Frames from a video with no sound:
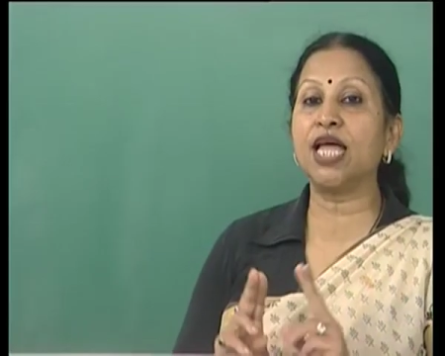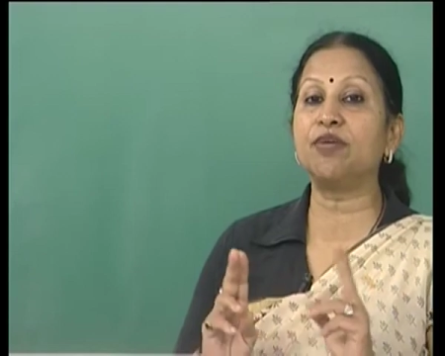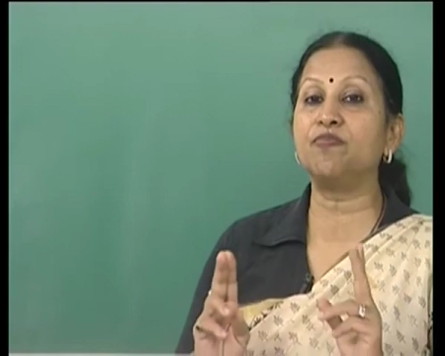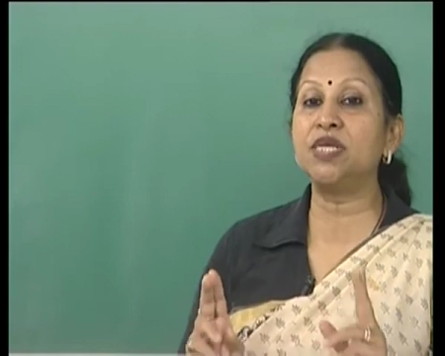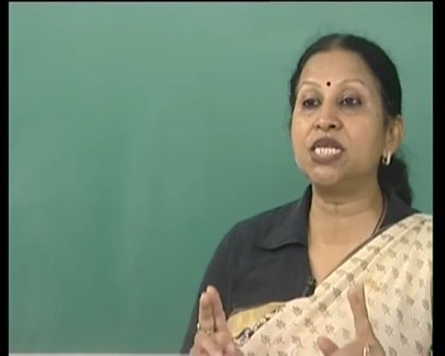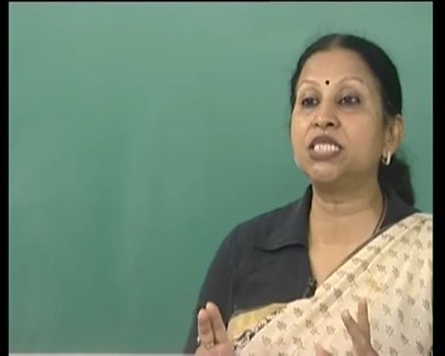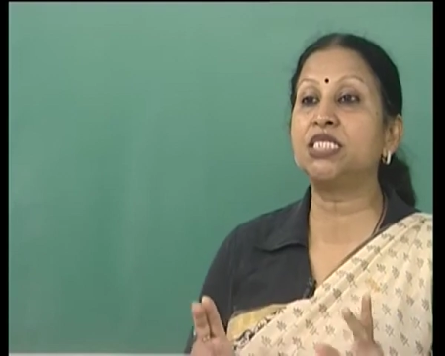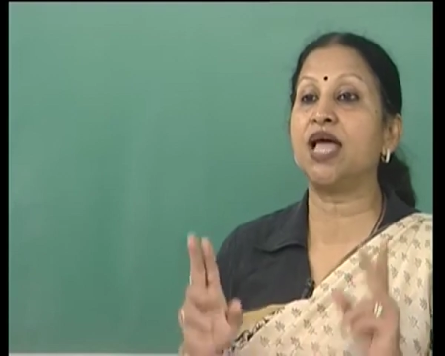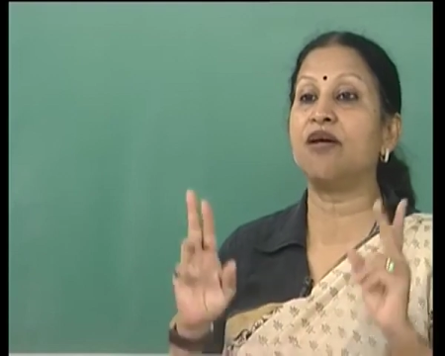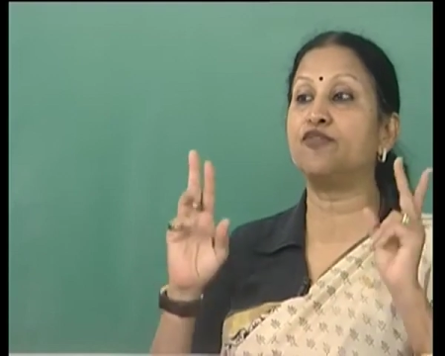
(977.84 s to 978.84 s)
that means
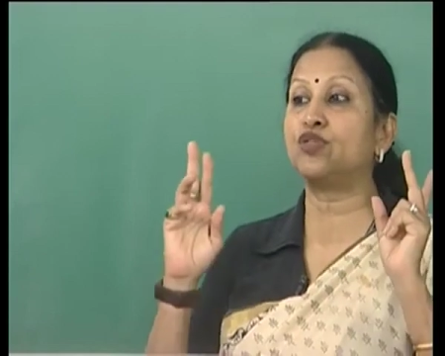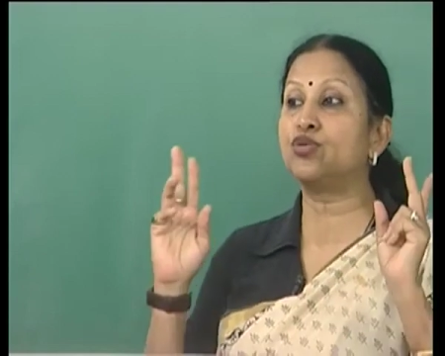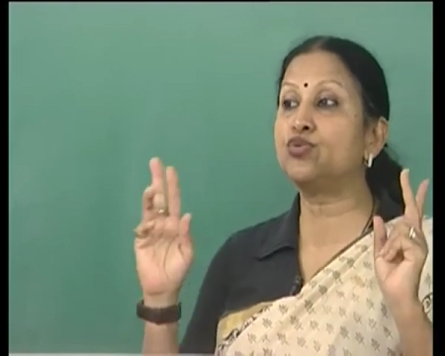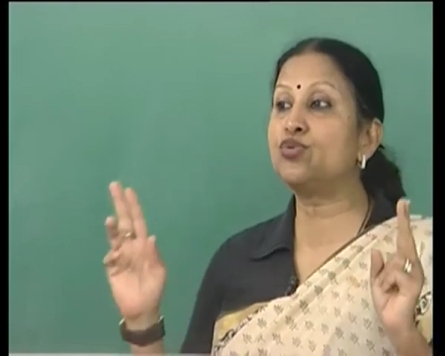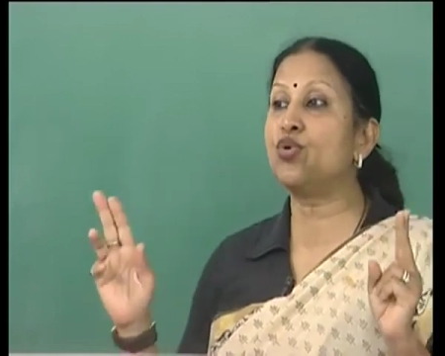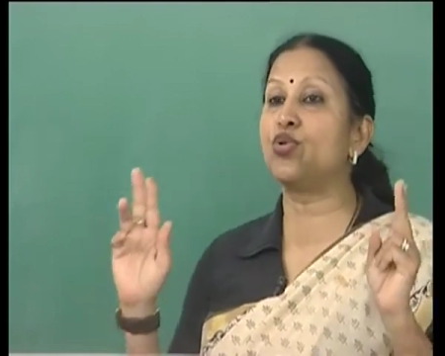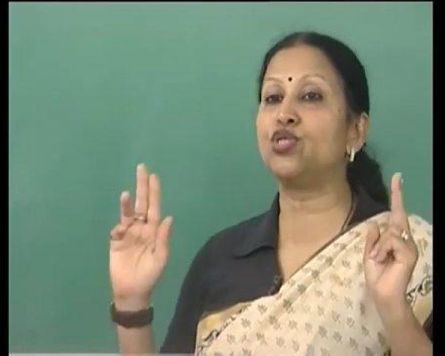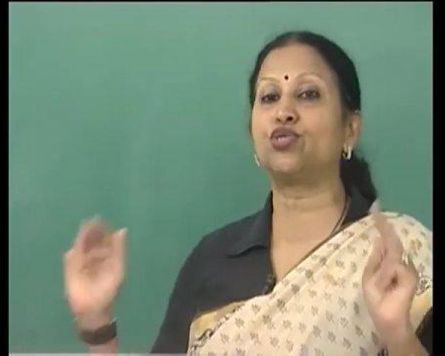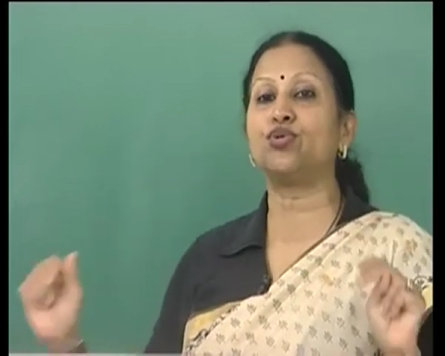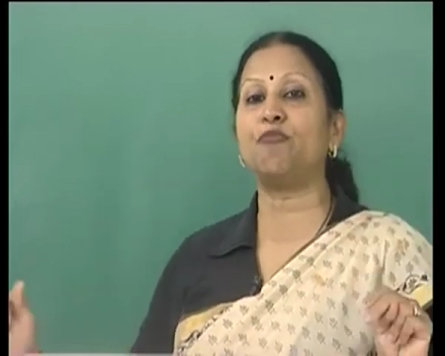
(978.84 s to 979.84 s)
have two
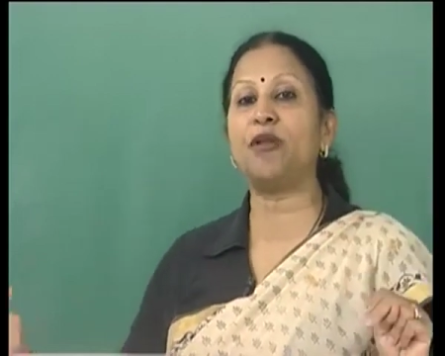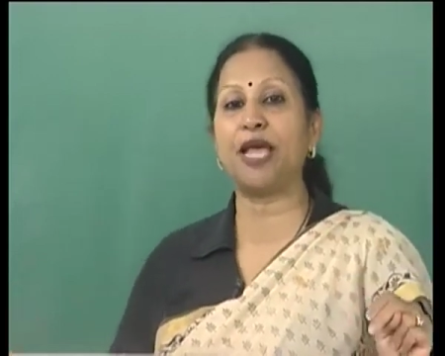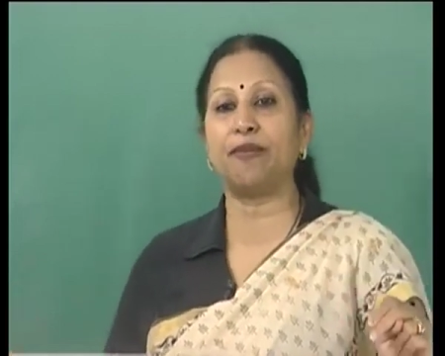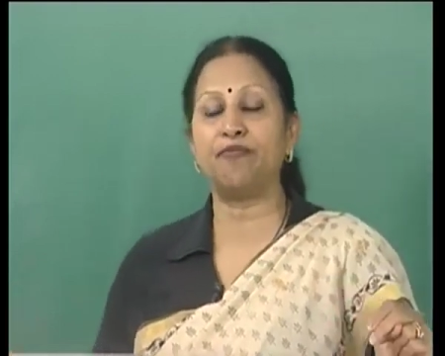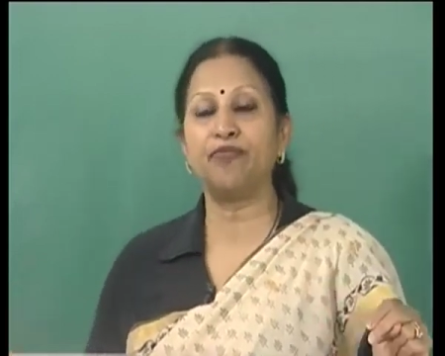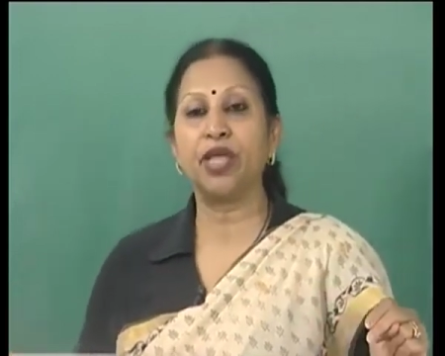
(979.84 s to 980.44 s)
roles to play.